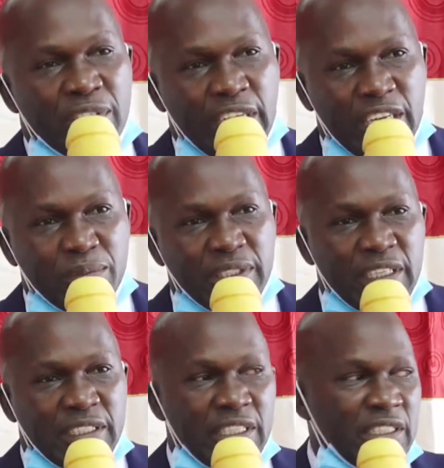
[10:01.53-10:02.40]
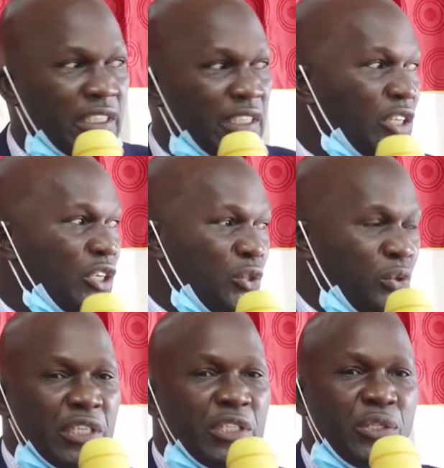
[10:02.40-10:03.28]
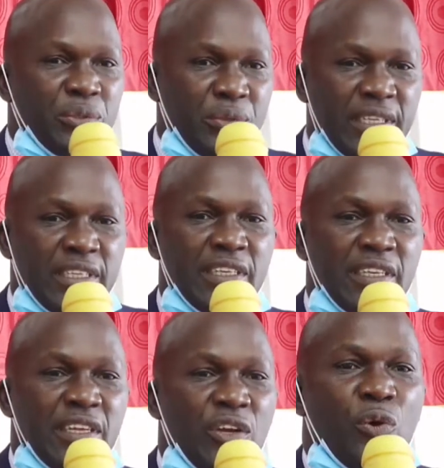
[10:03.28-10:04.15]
circumstances to get you ready.